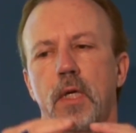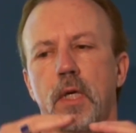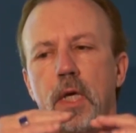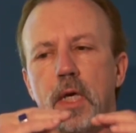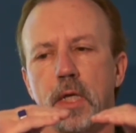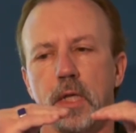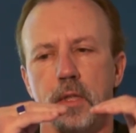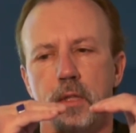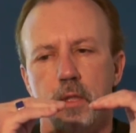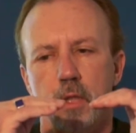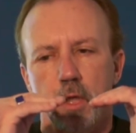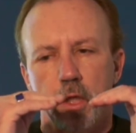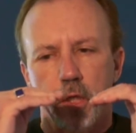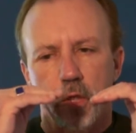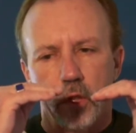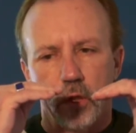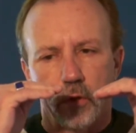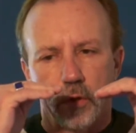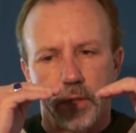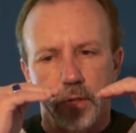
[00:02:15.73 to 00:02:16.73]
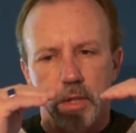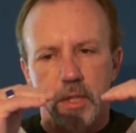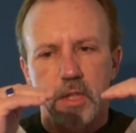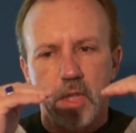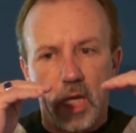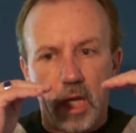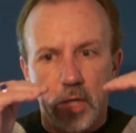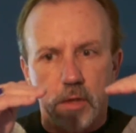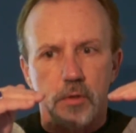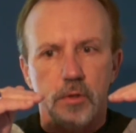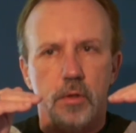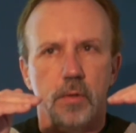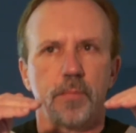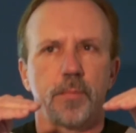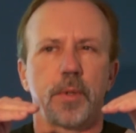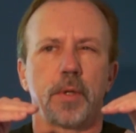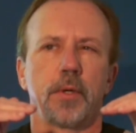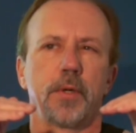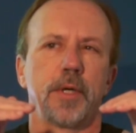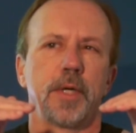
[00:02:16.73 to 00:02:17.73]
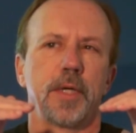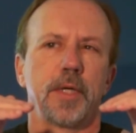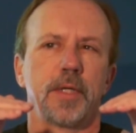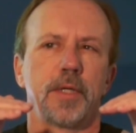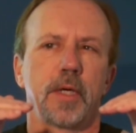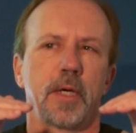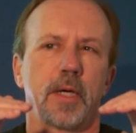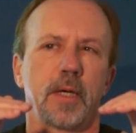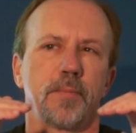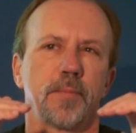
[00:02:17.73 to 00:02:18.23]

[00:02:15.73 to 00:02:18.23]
And you're in this interim period.